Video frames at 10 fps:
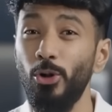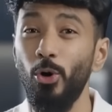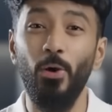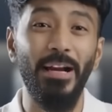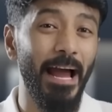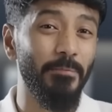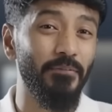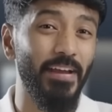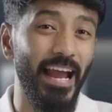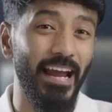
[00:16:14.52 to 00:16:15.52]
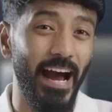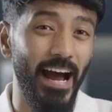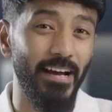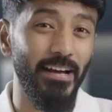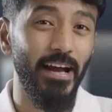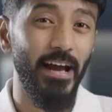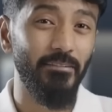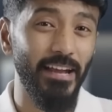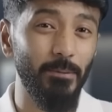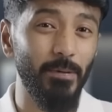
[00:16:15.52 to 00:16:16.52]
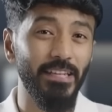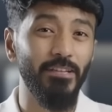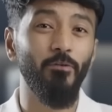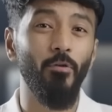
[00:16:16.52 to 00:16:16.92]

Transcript: neuroadaptive AI. Available in the